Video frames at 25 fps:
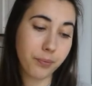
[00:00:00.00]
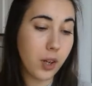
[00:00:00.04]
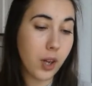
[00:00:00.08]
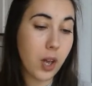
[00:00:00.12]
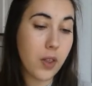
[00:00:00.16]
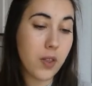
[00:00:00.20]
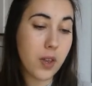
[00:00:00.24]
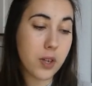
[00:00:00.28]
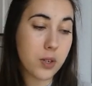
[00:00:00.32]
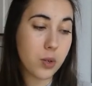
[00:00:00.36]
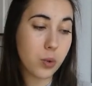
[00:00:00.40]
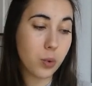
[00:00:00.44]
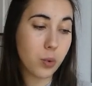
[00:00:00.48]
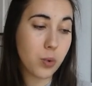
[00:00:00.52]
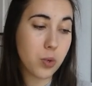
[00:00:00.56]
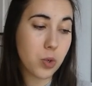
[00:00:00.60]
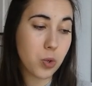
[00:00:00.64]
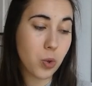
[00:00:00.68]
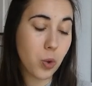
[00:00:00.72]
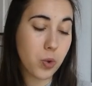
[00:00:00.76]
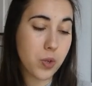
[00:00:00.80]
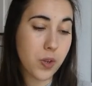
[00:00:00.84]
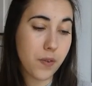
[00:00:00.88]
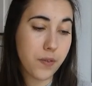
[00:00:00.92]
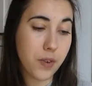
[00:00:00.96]
There's all
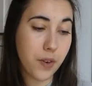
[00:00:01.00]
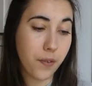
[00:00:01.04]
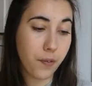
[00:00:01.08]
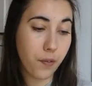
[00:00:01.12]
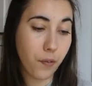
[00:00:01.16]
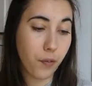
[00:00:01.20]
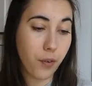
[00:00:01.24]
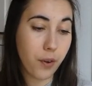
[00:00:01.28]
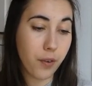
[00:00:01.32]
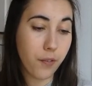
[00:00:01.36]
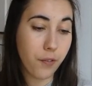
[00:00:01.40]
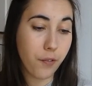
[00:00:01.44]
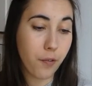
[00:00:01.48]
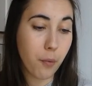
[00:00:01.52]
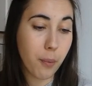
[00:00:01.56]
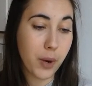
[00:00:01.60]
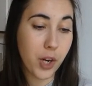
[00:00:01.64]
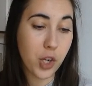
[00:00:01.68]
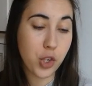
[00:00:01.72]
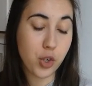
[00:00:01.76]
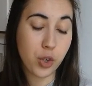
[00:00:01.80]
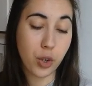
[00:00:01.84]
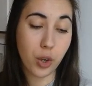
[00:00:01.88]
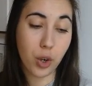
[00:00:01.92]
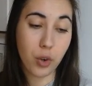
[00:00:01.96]
sorts of different
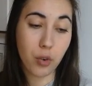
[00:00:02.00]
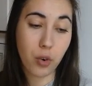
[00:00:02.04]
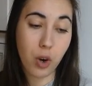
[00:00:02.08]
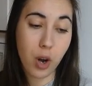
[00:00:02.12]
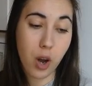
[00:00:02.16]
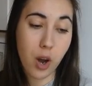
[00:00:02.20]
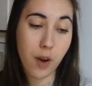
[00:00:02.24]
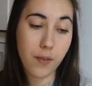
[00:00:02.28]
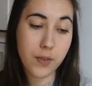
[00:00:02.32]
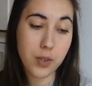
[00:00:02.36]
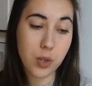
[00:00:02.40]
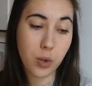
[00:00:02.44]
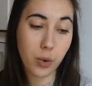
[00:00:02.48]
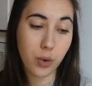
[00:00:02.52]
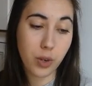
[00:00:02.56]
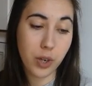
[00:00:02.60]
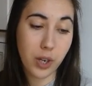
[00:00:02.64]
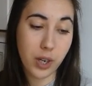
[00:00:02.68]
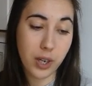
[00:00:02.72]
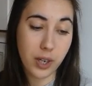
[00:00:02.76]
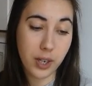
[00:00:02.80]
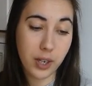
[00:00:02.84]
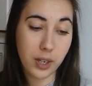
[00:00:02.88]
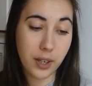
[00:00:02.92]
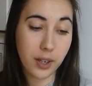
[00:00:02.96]
information and graphs on
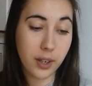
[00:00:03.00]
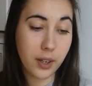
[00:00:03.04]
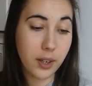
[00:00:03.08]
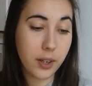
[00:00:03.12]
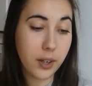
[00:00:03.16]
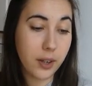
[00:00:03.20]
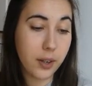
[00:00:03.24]
here.